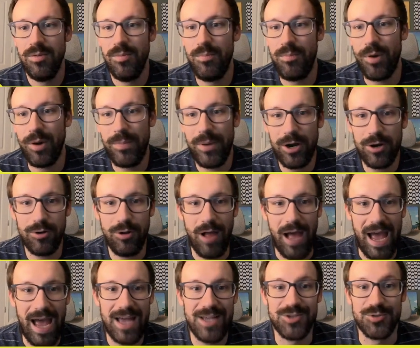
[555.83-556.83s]
Barbaracle
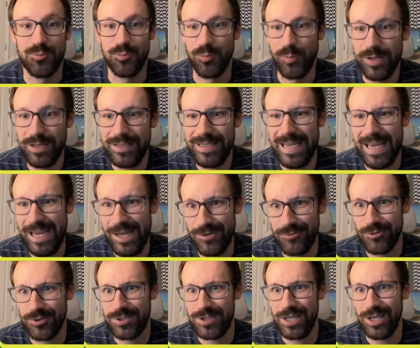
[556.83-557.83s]
has really
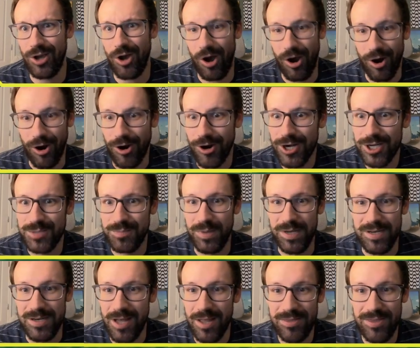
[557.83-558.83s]
interesting cards, but
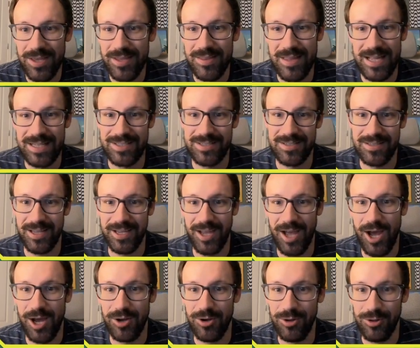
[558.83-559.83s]
nothing that's like
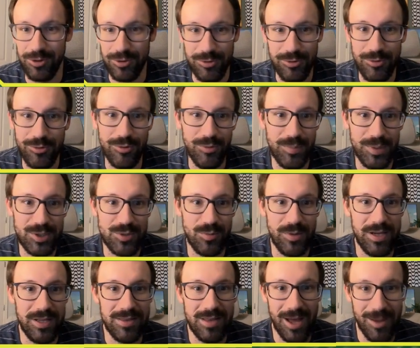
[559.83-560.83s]
a glue
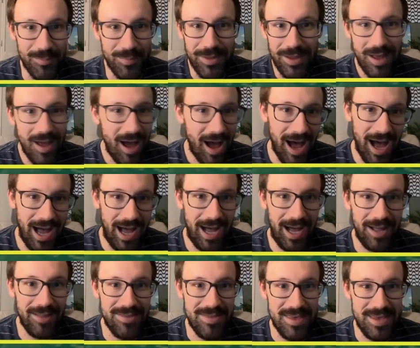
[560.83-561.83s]
between them.
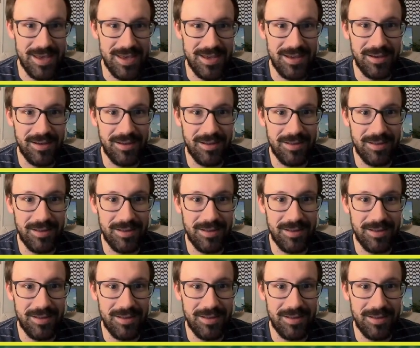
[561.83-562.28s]
The